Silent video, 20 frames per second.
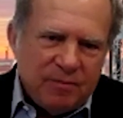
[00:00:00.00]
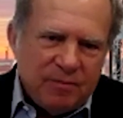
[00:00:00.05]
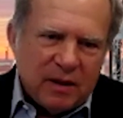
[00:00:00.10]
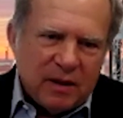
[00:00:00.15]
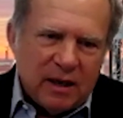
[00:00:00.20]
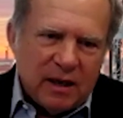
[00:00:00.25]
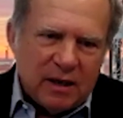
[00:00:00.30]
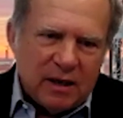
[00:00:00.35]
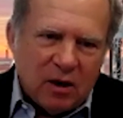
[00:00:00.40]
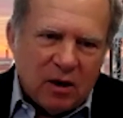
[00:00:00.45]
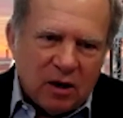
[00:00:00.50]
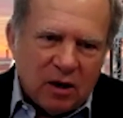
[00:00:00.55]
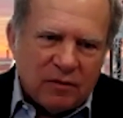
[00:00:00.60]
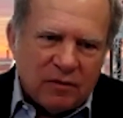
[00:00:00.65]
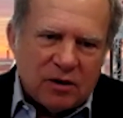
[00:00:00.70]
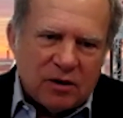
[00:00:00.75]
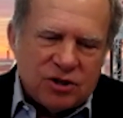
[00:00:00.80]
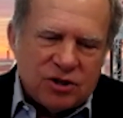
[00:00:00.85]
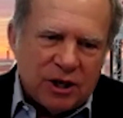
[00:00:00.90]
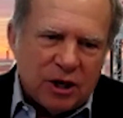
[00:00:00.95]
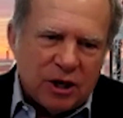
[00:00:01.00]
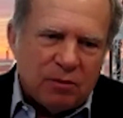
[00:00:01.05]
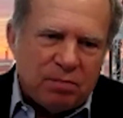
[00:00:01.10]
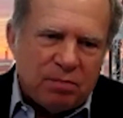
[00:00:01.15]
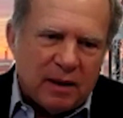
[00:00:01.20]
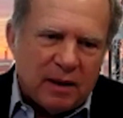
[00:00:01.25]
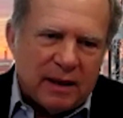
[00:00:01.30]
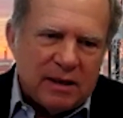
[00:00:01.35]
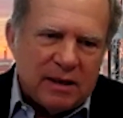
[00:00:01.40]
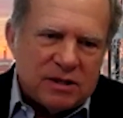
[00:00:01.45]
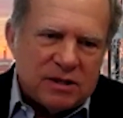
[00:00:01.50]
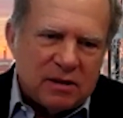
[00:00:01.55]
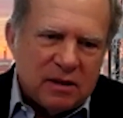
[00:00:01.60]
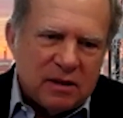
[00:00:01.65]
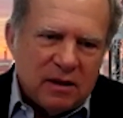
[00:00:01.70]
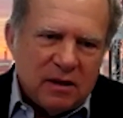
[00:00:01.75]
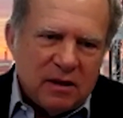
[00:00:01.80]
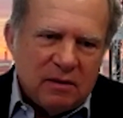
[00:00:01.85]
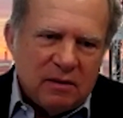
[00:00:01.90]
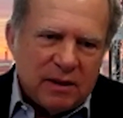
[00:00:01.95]
in all of our shale plays
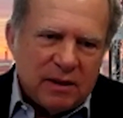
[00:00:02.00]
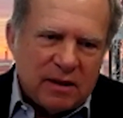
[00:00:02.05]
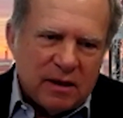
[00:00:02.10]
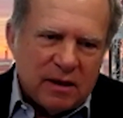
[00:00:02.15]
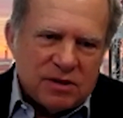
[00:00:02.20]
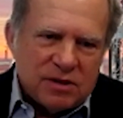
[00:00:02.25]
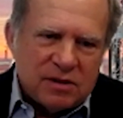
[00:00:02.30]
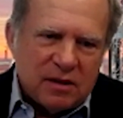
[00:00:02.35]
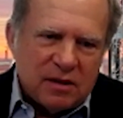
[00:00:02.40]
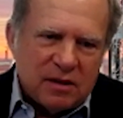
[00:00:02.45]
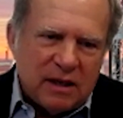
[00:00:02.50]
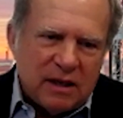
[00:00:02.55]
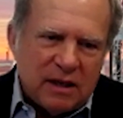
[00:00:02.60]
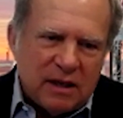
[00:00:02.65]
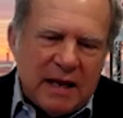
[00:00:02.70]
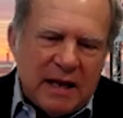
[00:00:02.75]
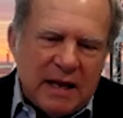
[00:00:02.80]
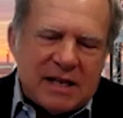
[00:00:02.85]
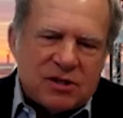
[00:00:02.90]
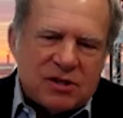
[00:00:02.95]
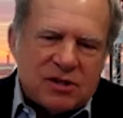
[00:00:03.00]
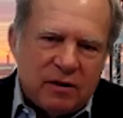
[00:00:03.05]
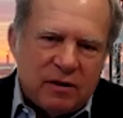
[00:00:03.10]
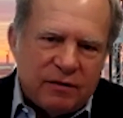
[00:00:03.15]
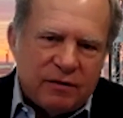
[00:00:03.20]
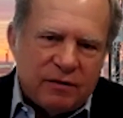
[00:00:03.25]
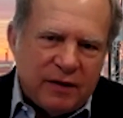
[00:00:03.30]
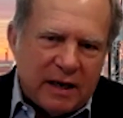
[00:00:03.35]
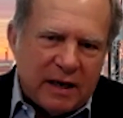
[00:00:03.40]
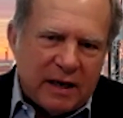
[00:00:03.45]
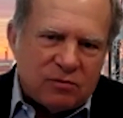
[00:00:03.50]
because that's going to affect